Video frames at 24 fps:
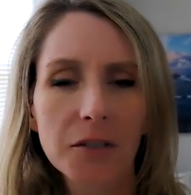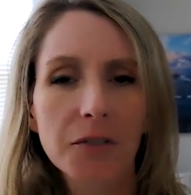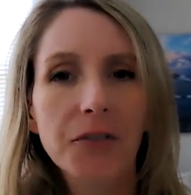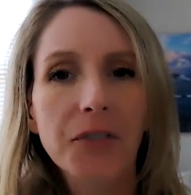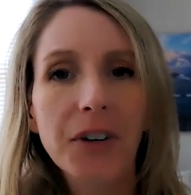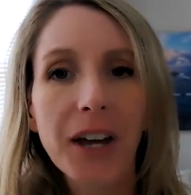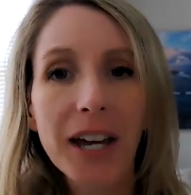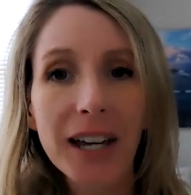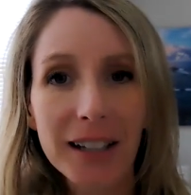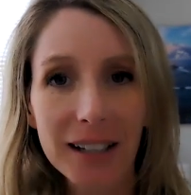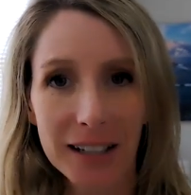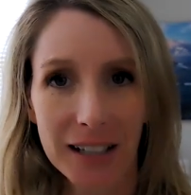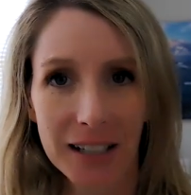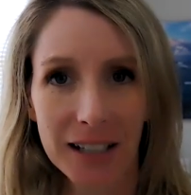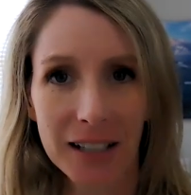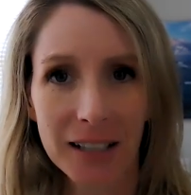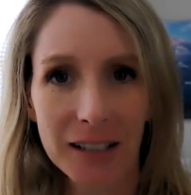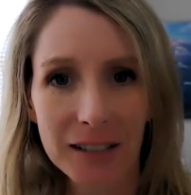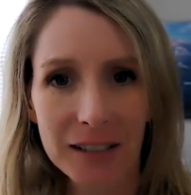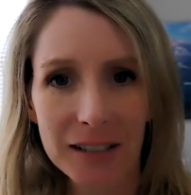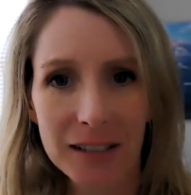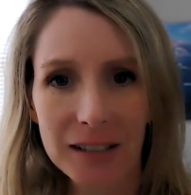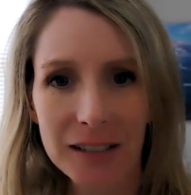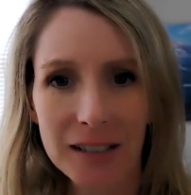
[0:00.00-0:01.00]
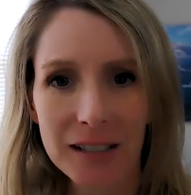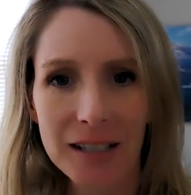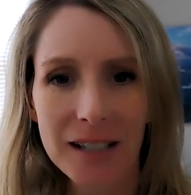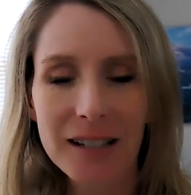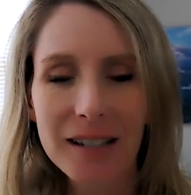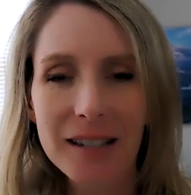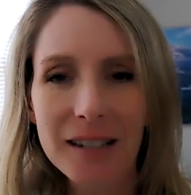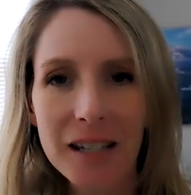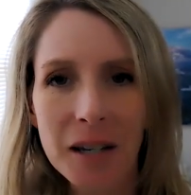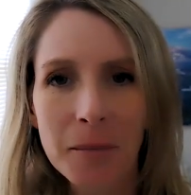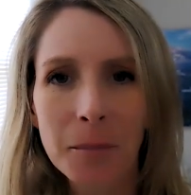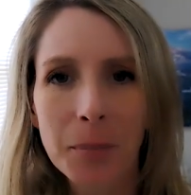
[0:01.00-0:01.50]
failing
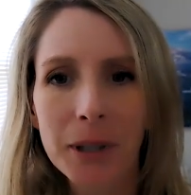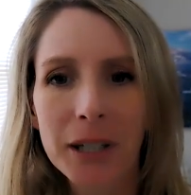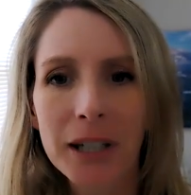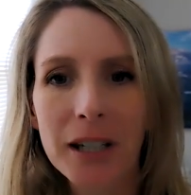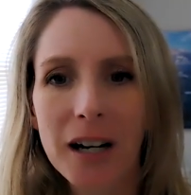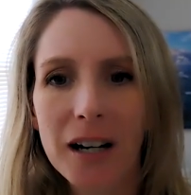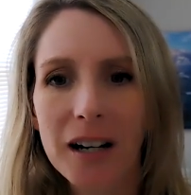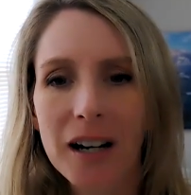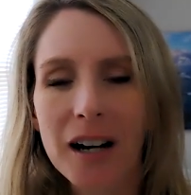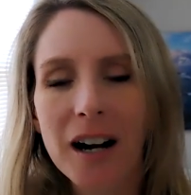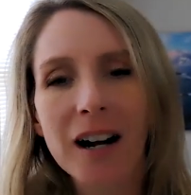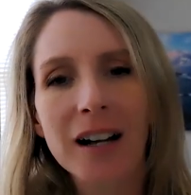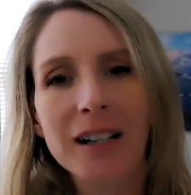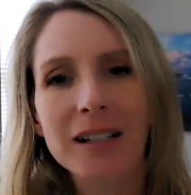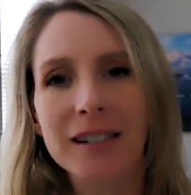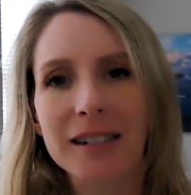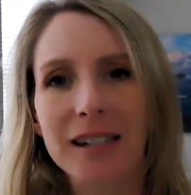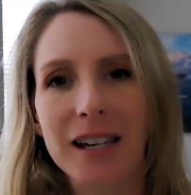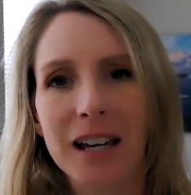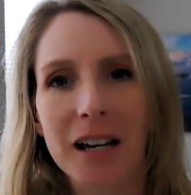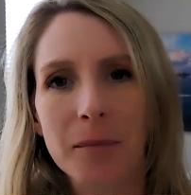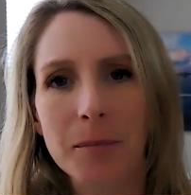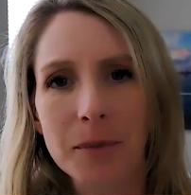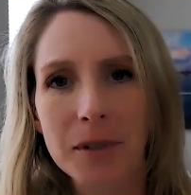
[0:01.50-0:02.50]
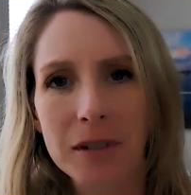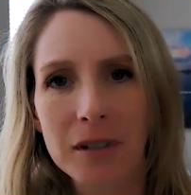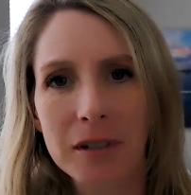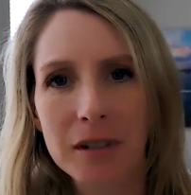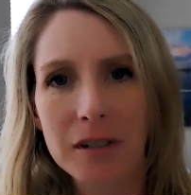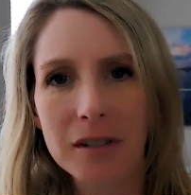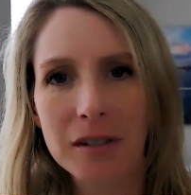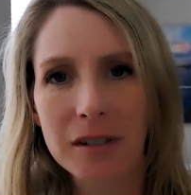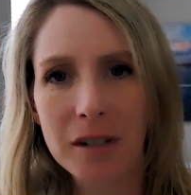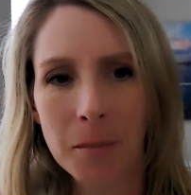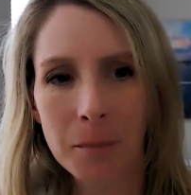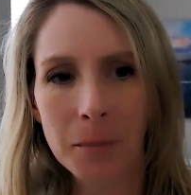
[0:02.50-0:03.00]
is simply a concept
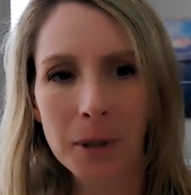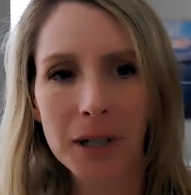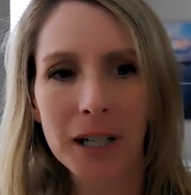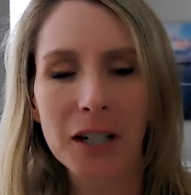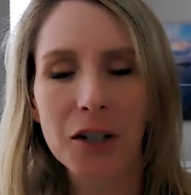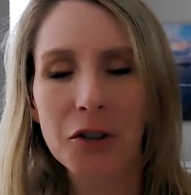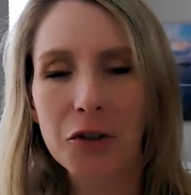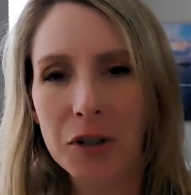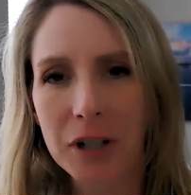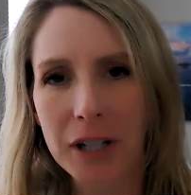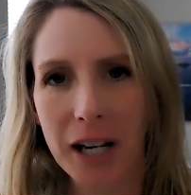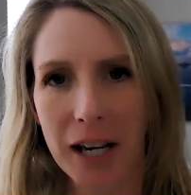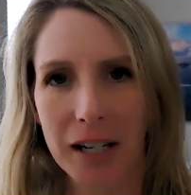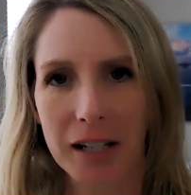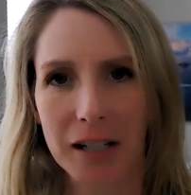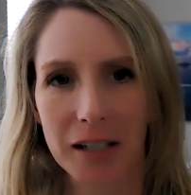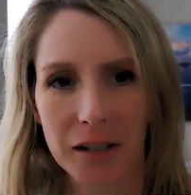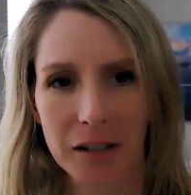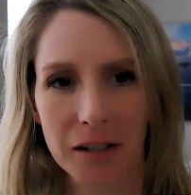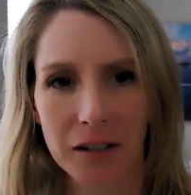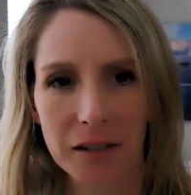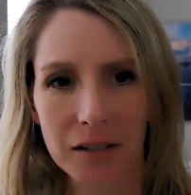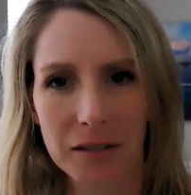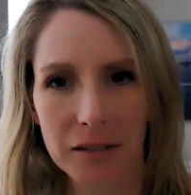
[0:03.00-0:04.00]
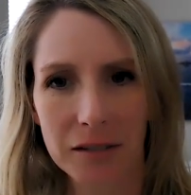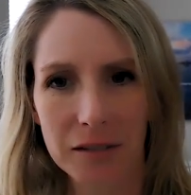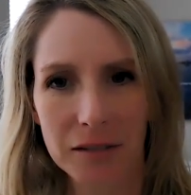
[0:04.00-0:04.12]
somebody created.